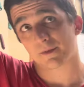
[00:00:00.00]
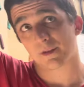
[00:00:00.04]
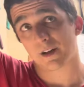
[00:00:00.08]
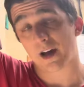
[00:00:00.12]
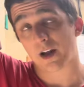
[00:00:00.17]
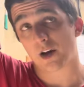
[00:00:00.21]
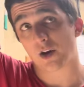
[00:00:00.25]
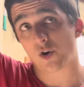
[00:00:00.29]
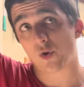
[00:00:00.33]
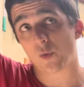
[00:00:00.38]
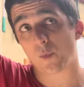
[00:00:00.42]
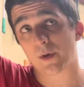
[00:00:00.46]
I
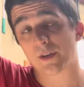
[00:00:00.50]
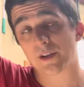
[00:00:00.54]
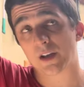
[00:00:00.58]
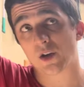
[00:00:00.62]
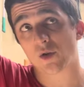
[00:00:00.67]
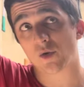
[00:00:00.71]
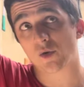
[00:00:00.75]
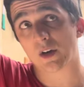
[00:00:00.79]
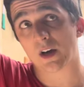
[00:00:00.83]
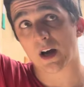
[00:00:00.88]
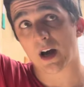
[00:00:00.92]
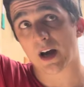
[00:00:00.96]
don't know whether
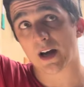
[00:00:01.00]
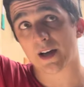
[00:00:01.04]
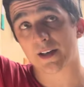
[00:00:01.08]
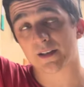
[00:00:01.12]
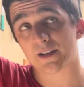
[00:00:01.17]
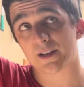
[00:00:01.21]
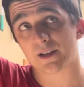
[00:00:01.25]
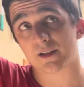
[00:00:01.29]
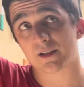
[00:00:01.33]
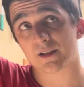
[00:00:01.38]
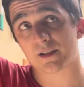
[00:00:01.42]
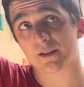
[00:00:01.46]
you
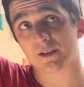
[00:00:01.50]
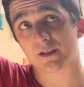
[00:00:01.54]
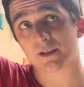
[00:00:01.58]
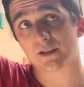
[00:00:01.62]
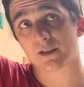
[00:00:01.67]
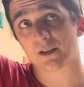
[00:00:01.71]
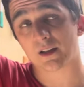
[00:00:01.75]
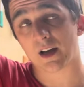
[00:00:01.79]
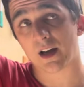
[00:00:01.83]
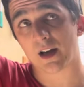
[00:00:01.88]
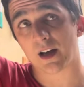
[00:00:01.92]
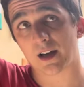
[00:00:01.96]
guys
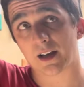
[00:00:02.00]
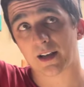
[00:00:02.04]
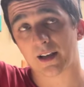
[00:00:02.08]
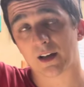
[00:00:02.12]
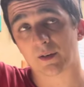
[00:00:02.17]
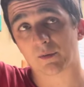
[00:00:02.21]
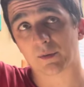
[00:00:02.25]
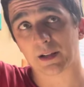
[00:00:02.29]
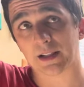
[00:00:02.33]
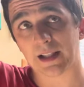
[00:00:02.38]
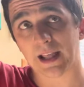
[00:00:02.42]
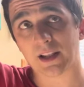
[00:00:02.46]
uh,
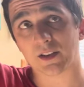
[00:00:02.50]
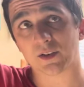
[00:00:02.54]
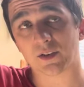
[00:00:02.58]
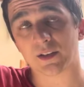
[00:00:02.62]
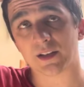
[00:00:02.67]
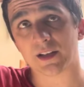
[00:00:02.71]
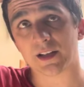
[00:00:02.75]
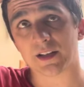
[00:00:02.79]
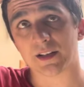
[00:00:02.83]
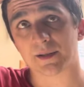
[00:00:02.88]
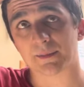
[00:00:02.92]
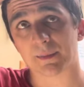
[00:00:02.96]
can relate to
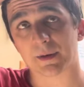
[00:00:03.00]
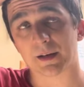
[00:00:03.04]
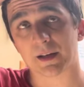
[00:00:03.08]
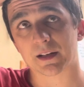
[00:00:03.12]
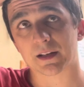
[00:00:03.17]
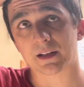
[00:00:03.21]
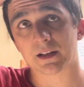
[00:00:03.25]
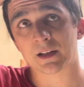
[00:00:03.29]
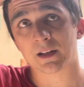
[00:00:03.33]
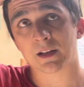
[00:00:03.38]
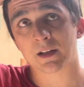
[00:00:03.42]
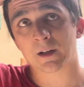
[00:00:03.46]
this,
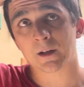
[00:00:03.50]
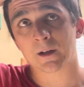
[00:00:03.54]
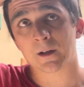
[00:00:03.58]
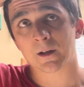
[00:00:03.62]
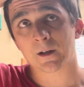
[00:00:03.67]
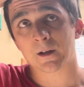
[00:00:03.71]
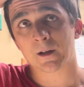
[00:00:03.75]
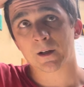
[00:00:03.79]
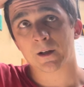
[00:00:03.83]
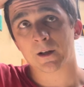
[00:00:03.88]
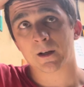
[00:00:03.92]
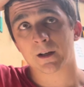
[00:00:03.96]
but
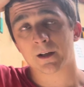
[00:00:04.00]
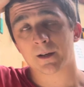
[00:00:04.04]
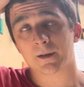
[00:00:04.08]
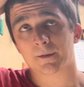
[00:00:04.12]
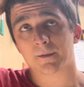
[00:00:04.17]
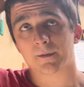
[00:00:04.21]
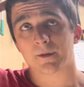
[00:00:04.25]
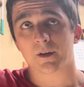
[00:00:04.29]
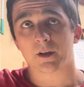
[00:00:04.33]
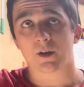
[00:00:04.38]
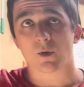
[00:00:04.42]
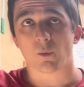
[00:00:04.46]

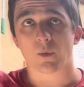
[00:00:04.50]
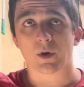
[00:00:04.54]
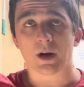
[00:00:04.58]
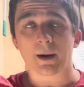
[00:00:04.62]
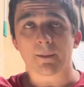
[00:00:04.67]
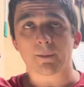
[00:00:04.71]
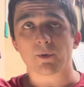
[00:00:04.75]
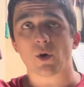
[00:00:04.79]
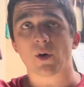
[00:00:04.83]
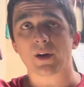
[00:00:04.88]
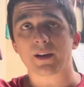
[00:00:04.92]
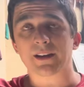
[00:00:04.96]
when
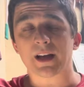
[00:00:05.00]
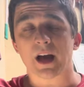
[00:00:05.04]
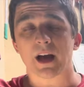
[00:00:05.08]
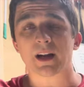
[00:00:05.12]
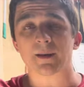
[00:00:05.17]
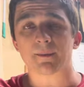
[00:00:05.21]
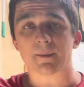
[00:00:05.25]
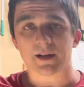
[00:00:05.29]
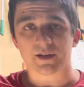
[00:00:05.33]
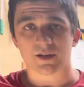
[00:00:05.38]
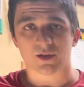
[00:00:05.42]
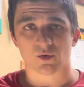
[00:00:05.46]
I'm going down
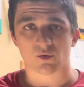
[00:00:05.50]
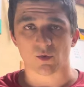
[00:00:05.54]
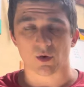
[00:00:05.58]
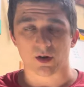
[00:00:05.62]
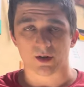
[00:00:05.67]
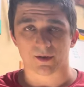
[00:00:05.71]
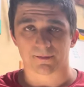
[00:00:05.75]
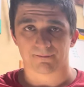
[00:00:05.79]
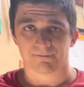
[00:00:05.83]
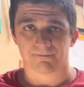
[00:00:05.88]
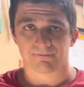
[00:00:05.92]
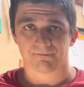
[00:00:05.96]
in my squat